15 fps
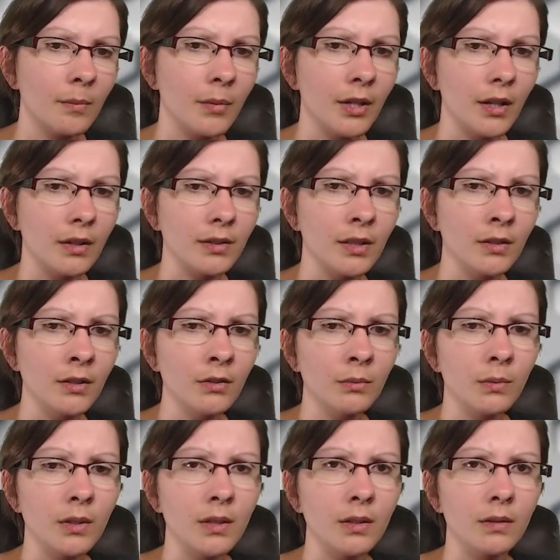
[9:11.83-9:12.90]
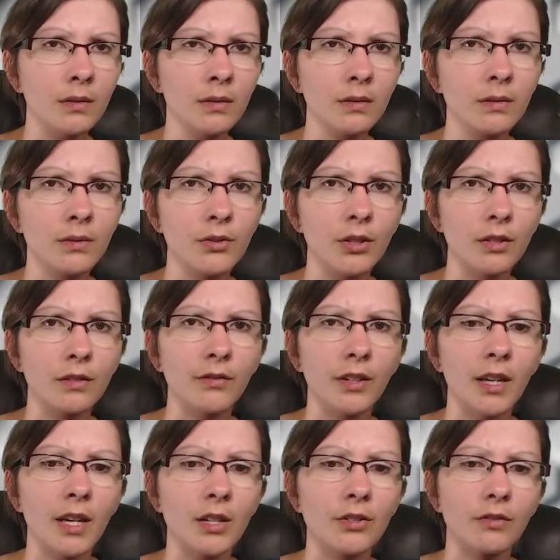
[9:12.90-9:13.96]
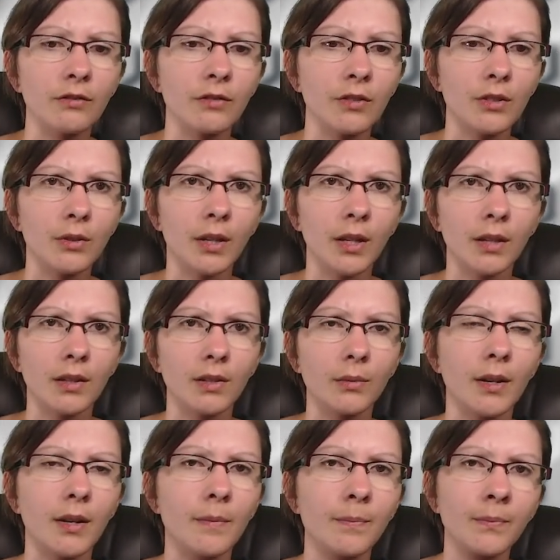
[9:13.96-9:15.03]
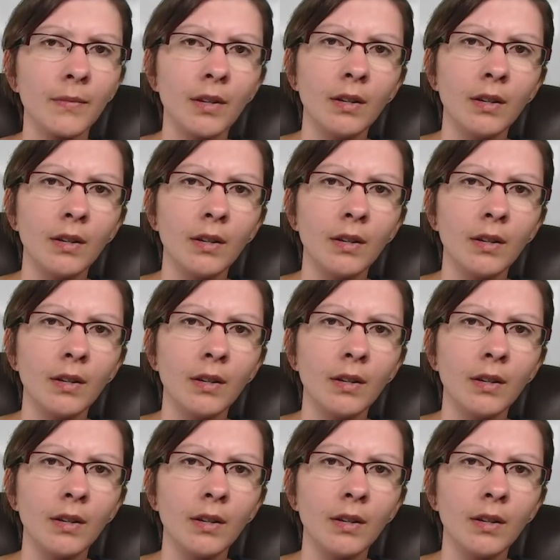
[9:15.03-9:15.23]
But I'll tell you one justification for doing it this way.